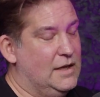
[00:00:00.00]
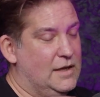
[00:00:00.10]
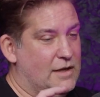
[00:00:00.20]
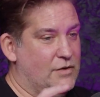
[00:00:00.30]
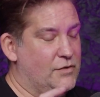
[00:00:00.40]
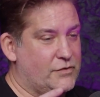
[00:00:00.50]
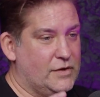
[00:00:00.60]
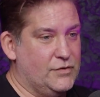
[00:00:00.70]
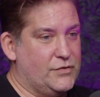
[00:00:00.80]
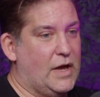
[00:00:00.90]
is
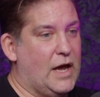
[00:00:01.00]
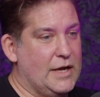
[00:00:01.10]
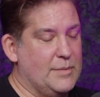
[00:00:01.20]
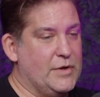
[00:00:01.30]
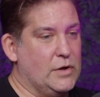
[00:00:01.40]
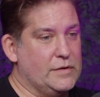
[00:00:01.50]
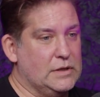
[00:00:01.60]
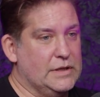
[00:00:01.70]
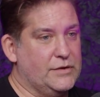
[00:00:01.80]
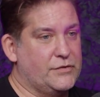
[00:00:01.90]
is high up there on the
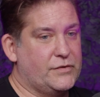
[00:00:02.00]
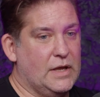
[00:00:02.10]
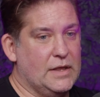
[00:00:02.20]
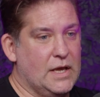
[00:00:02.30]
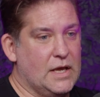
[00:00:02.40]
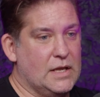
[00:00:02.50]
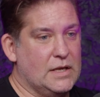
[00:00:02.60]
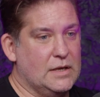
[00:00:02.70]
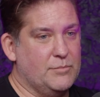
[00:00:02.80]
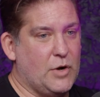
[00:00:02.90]
list. And
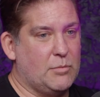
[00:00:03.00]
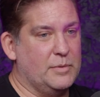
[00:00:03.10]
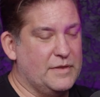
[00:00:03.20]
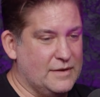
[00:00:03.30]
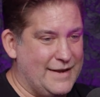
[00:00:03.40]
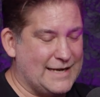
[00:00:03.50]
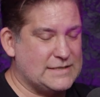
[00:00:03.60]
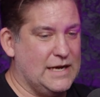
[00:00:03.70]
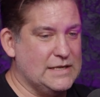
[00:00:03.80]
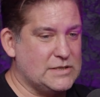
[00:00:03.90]
then probably the
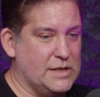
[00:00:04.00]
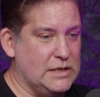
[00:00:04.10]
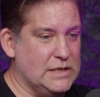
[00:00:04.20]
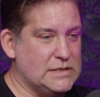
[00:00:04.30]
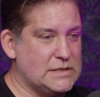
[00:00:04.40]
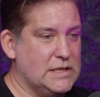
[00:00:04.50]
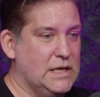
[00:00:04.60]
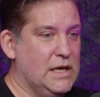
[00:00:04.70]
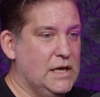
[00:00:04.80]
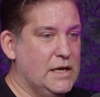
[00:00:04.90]
next highest on the list
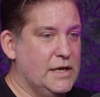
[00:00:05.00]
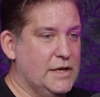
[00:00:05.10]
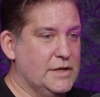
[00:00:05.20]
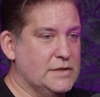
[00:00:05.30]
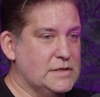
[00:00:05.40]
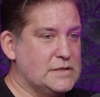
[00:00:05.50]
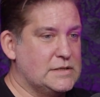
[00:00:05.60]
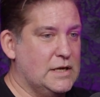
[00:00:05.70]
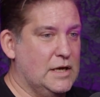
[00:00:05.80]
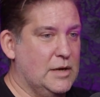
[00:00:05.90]

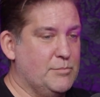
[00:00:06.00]
is uh,